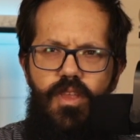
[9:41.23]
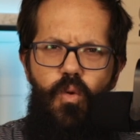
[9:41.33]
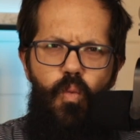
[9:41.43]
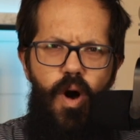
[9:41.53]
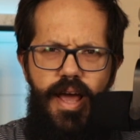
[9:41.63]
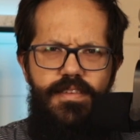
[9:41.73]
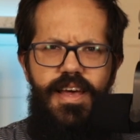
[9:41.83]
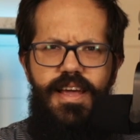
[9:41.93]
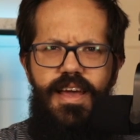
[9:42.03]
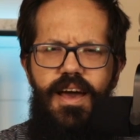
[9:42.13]
"Why is
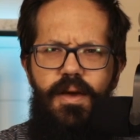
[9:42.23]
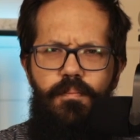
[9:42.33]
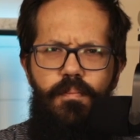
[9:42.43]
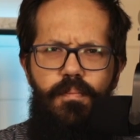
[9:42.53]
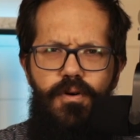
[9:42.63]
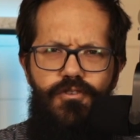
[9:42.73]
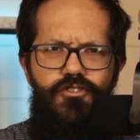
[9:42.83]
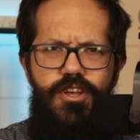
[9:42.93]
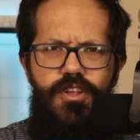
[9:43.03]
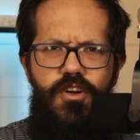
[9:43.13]
that guy
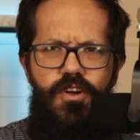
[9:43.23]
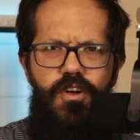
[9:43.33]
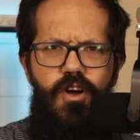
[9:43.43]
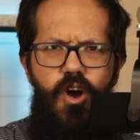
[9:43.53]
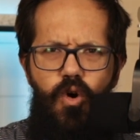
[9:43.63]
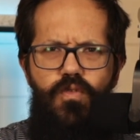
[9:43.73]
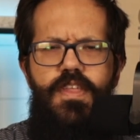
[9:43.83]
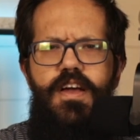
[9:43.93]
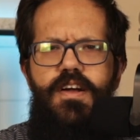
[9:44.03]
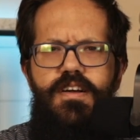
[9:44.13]
pushing her over
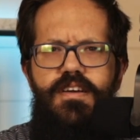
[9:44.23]
there?"